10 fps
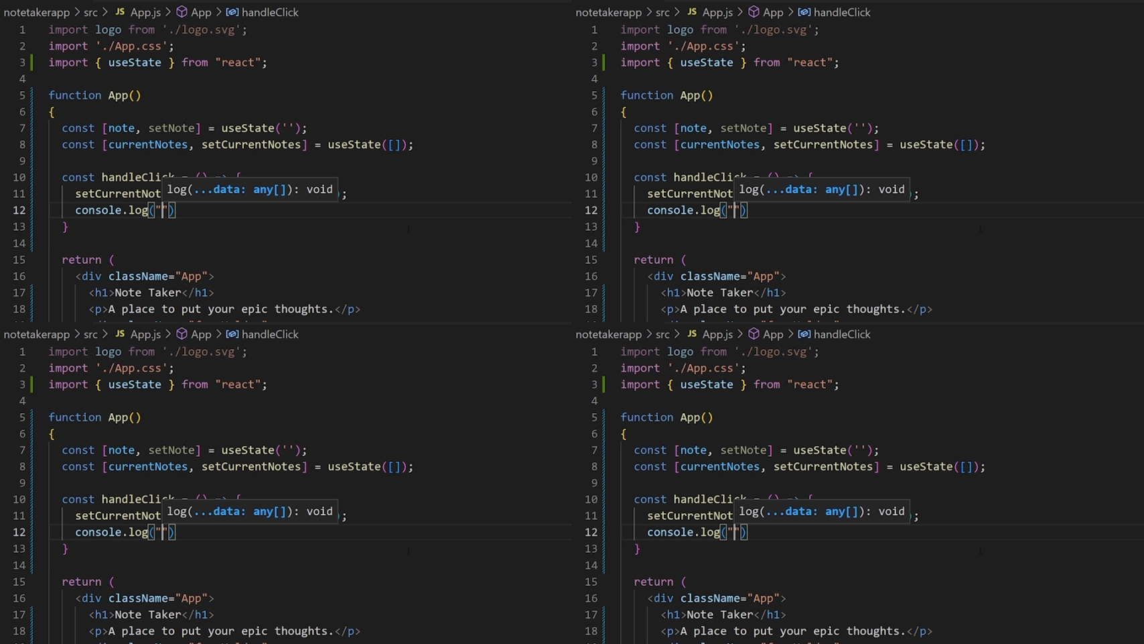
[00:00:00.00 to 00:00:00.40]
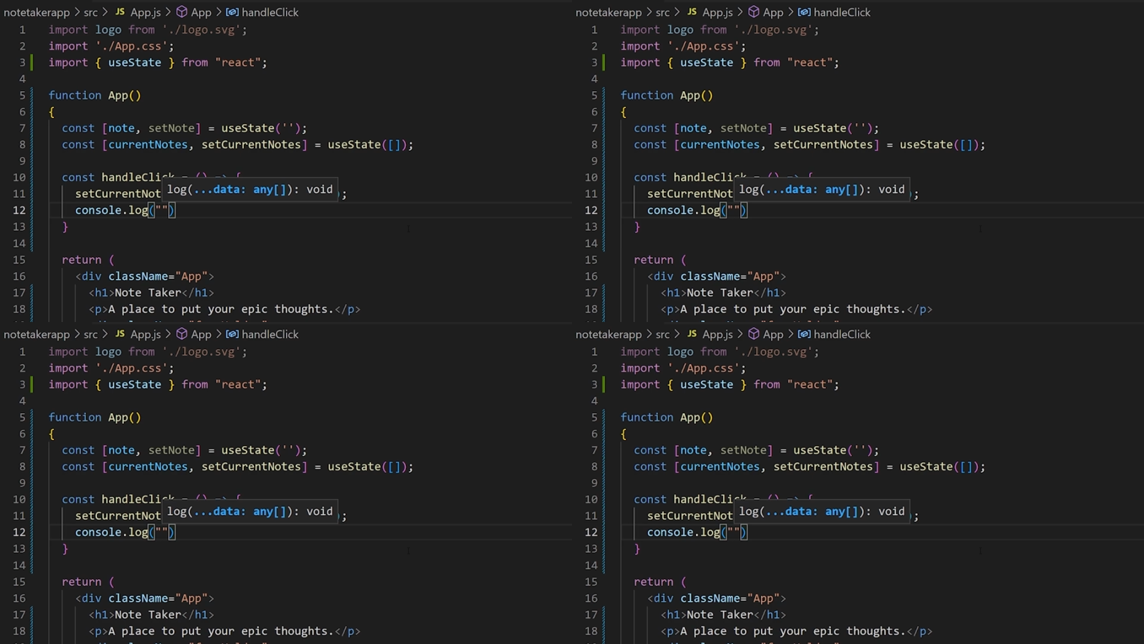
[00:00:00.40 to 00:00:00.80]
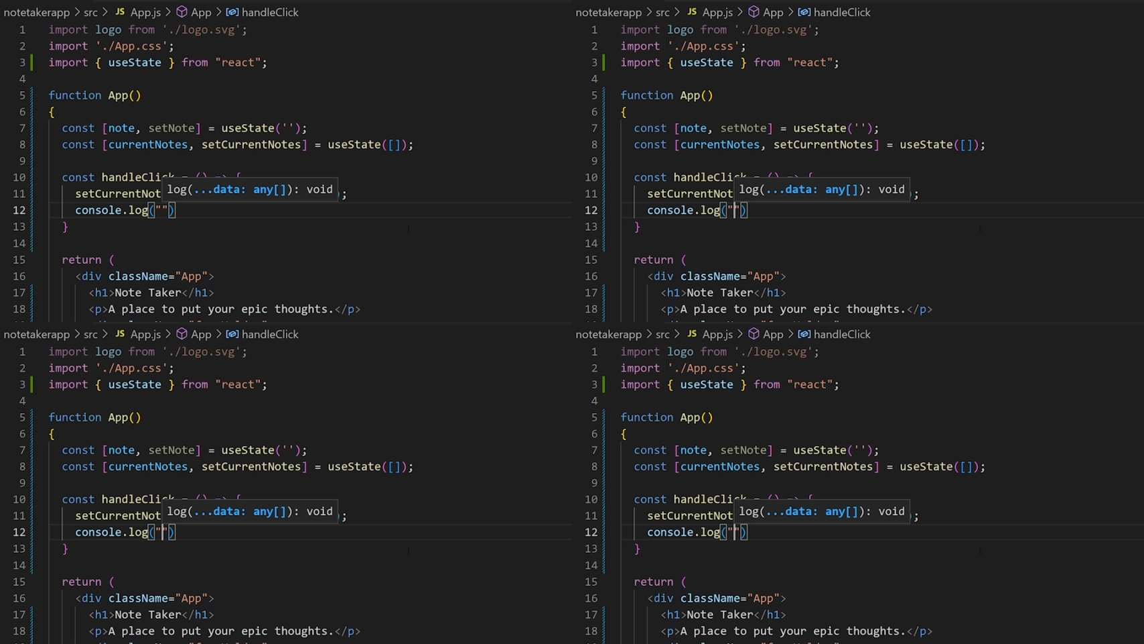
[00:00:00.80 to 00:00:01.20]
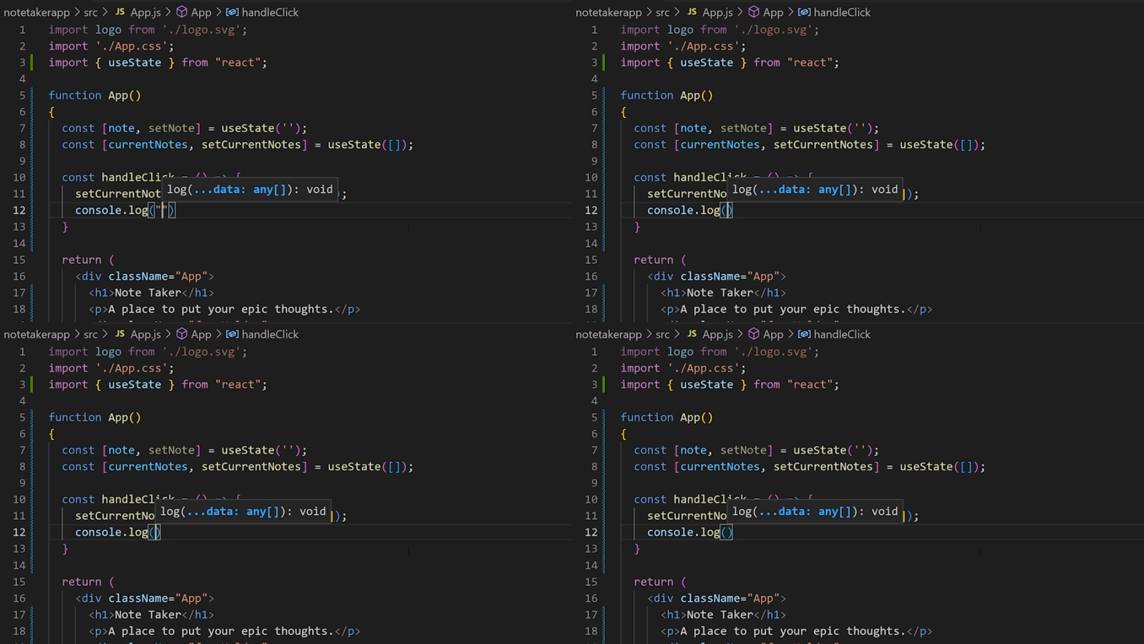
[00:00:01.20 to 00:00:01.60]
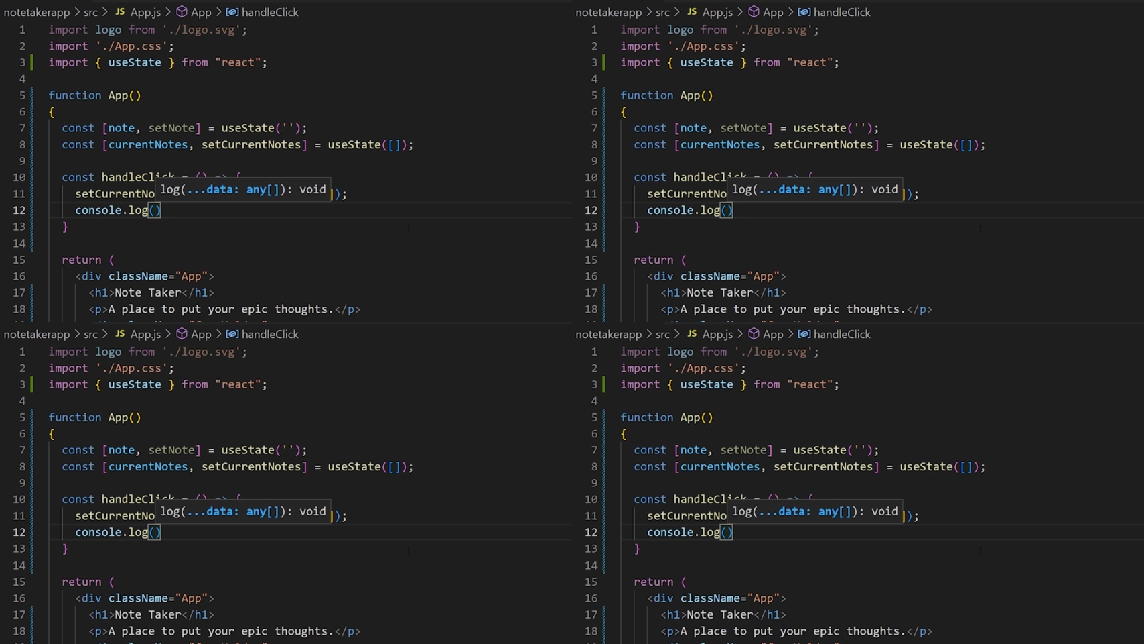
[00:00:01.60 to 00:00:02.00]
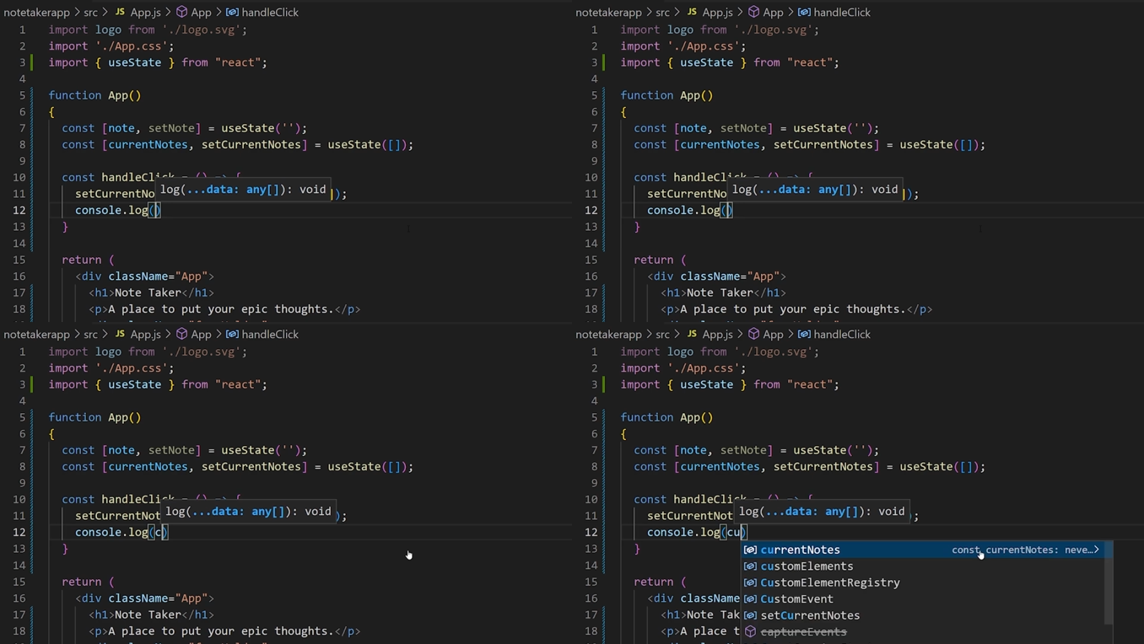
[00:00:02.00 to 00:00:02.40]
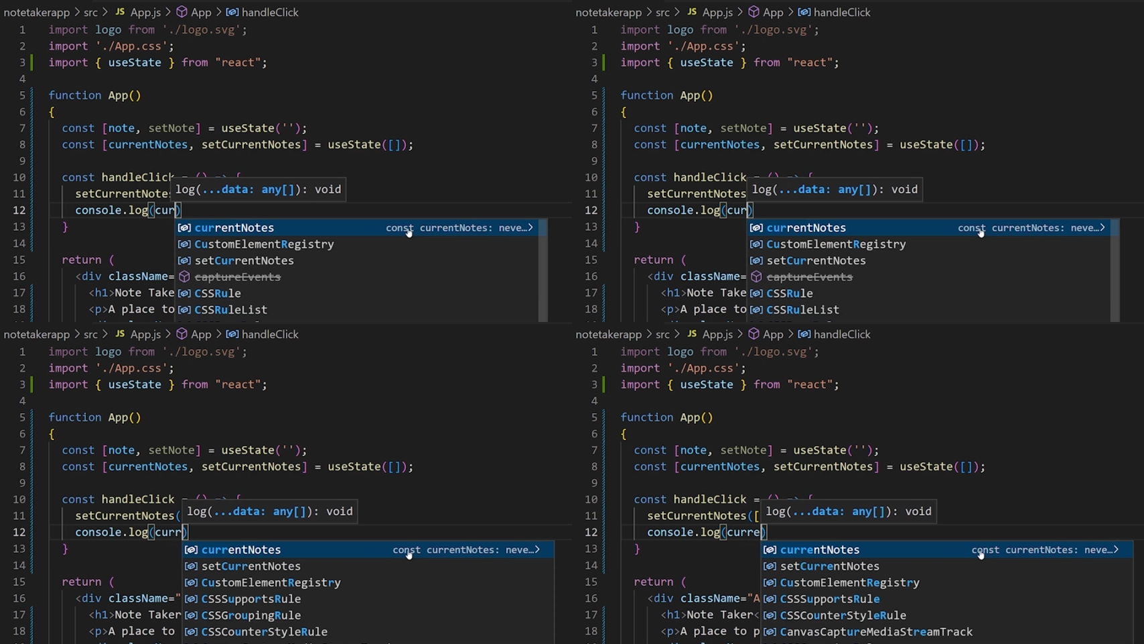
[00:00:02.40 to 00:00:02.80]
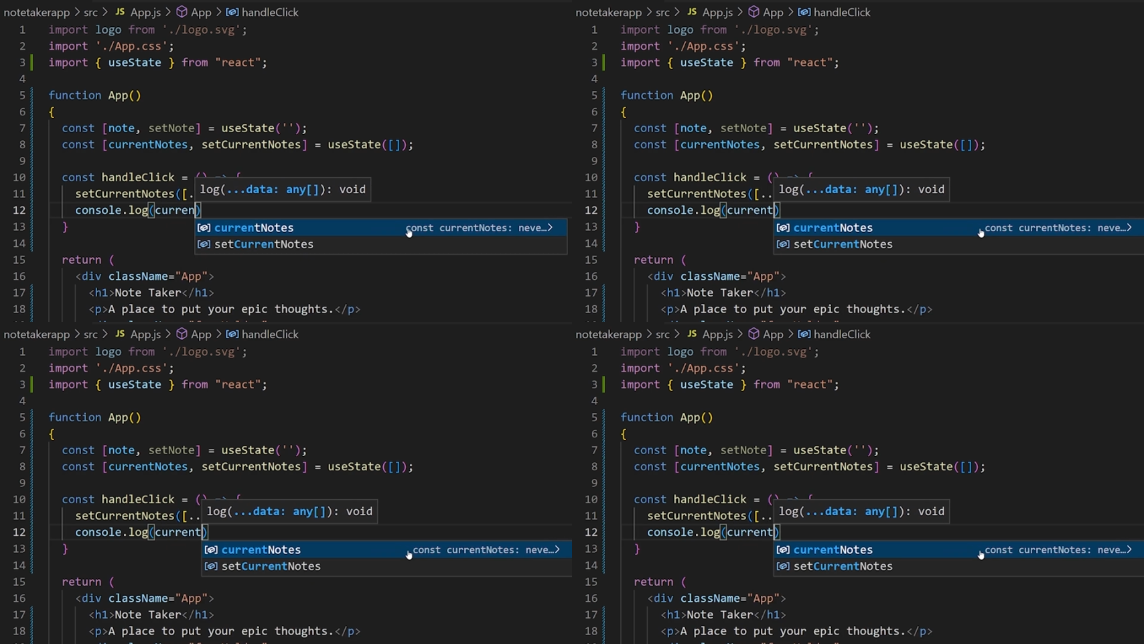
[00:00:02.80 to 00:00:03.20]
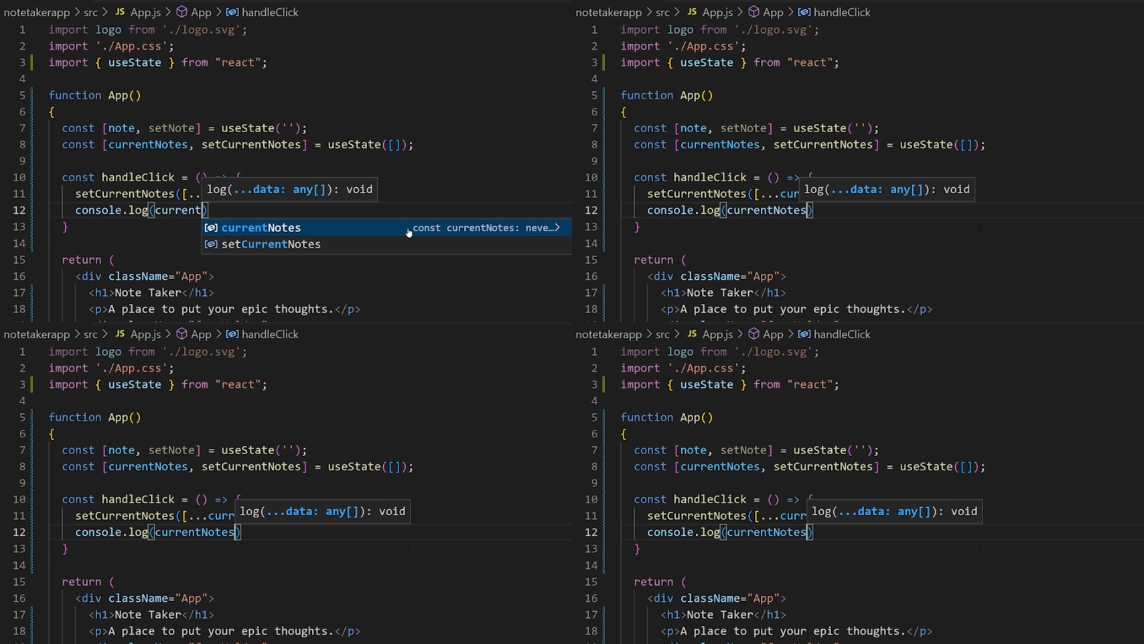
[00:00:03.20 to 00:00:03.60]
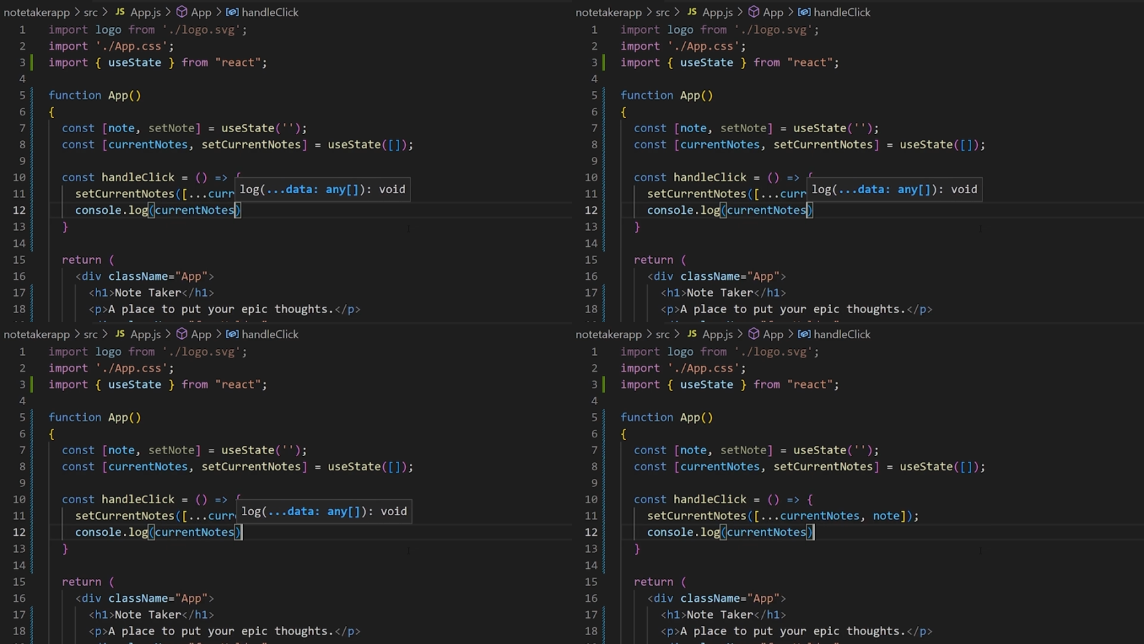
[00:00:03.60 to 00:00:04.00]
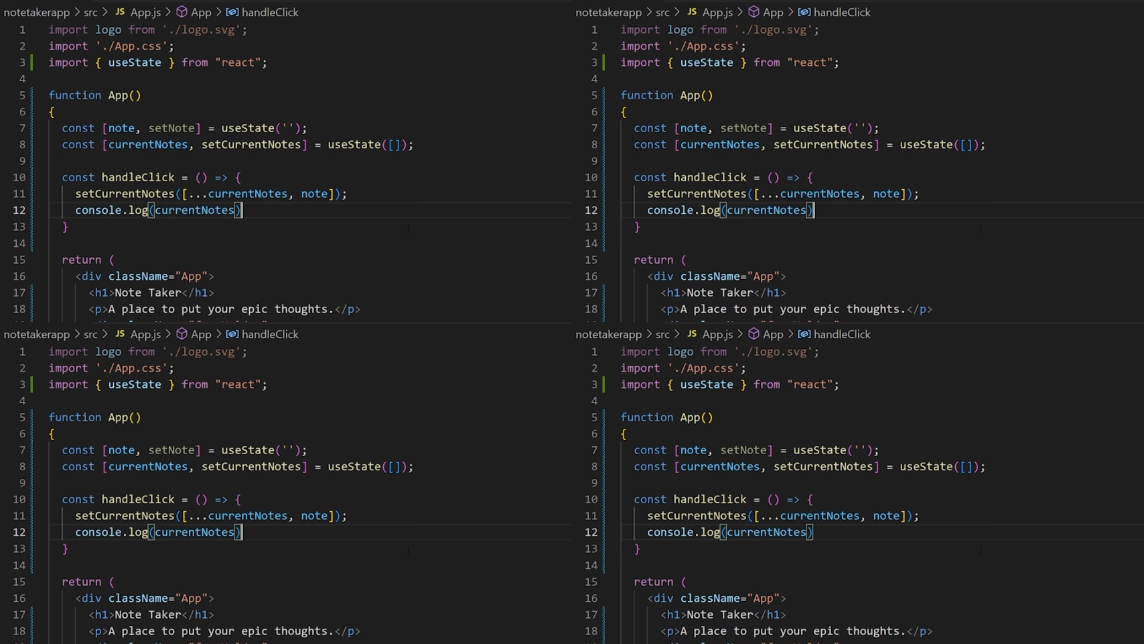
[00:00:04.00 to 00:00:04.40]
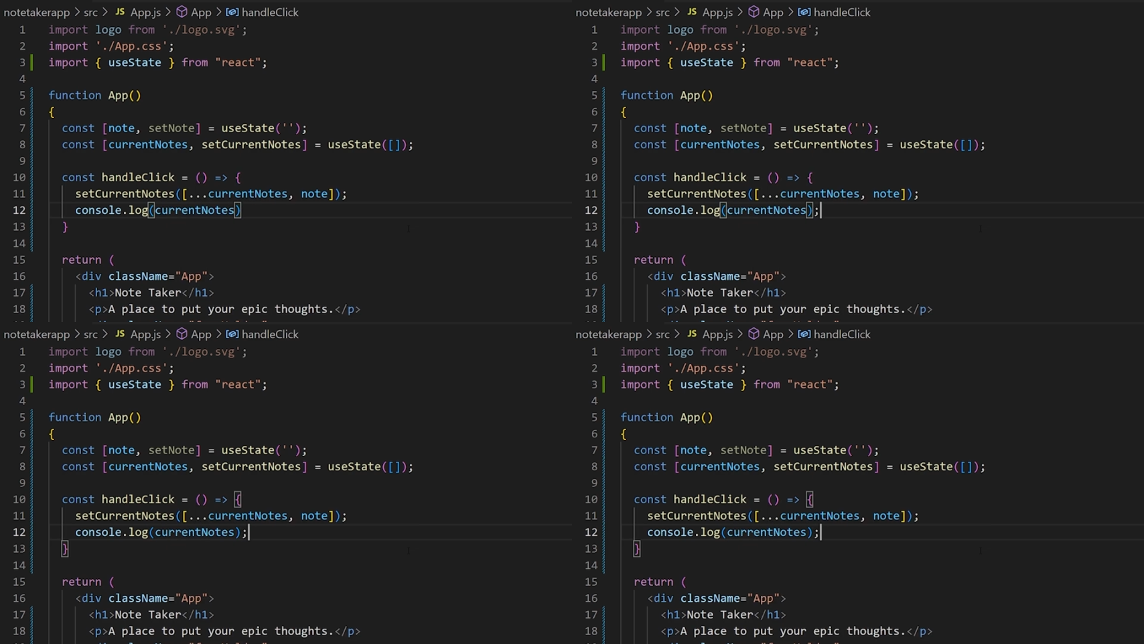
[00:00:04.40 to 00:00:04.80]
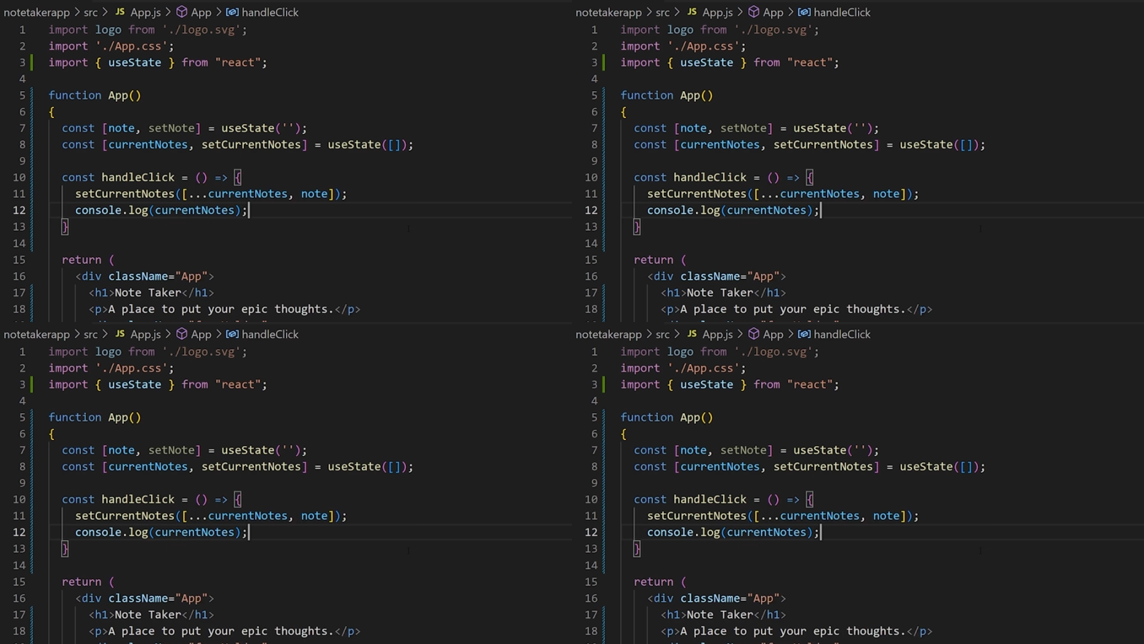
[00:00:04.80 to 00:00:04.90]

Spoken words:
[unreadable: no face in view]